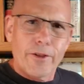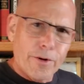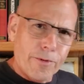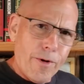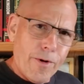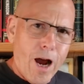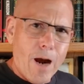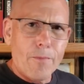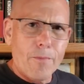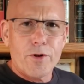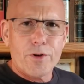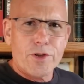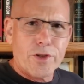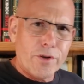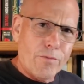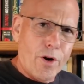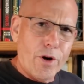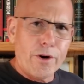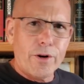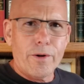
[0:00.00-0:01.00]
the robbers,
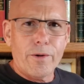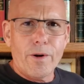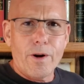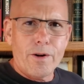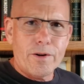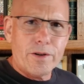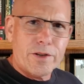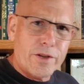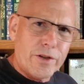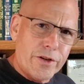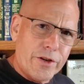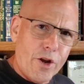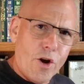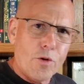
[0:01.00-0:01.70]
the murderers, the